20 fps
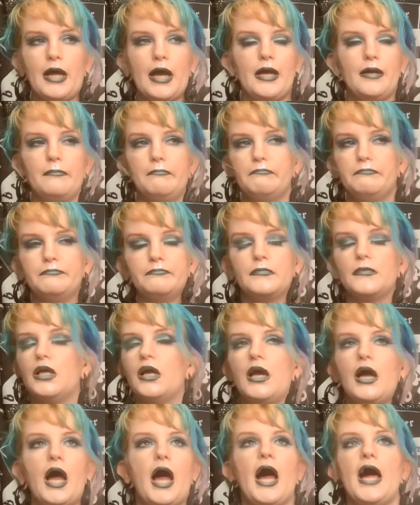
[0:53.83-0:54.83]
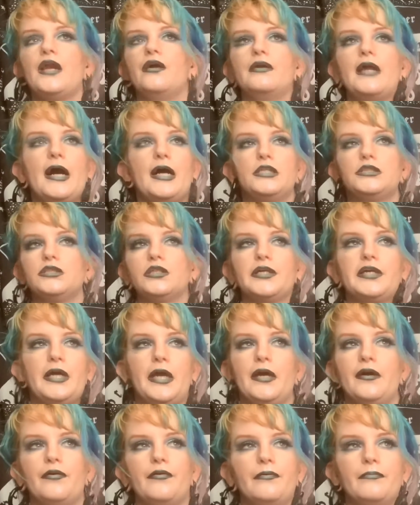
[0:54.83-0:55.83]
I, I don't actually
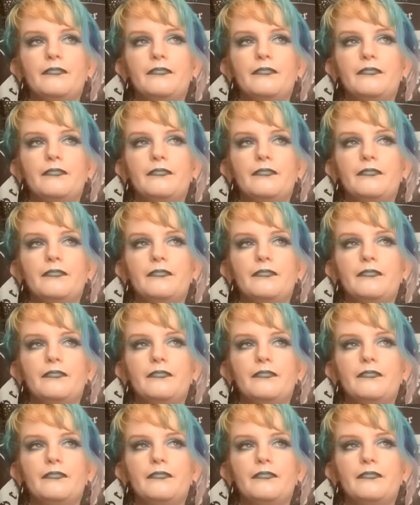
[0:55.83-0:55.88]
care.